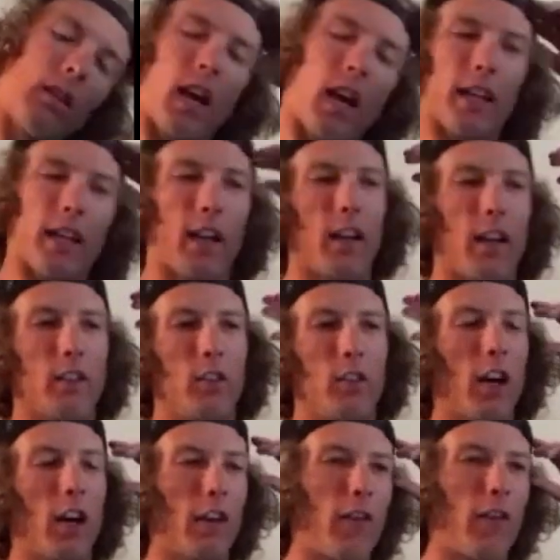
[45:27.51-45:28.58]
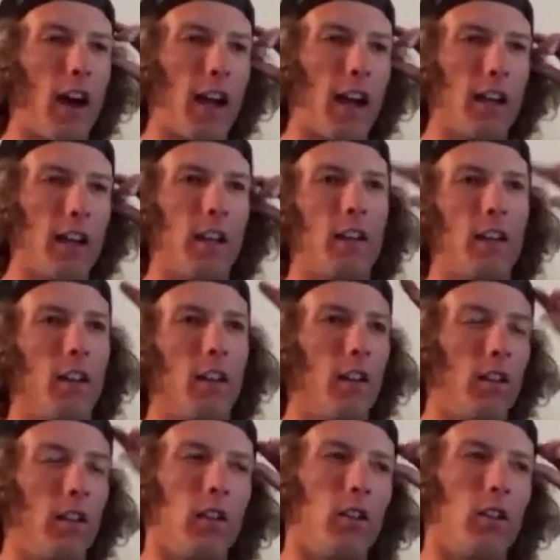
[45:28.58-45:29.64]
Like, you gotta find
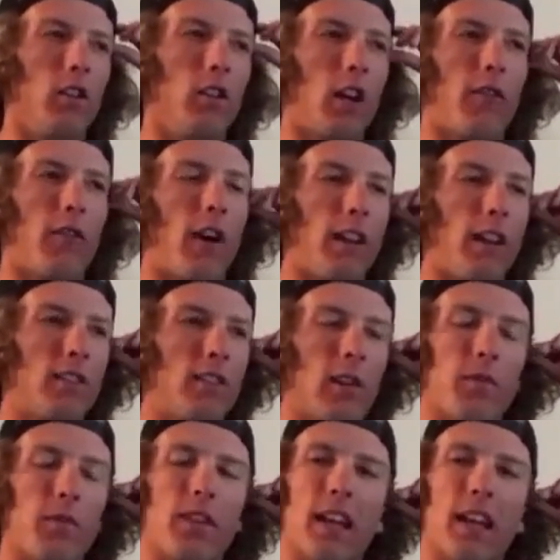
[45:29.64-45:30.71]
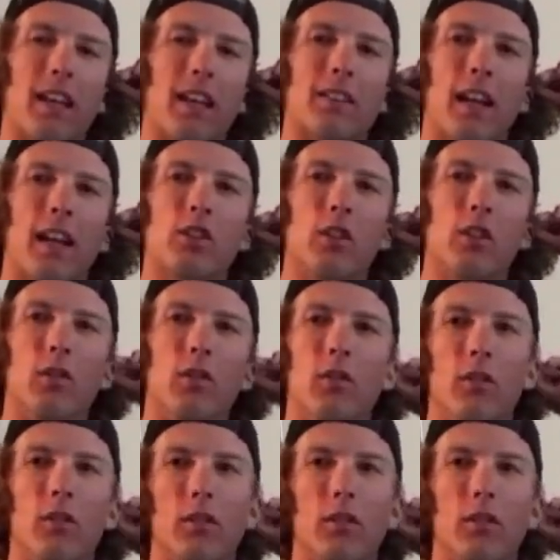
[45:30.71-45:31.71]
something that excites you.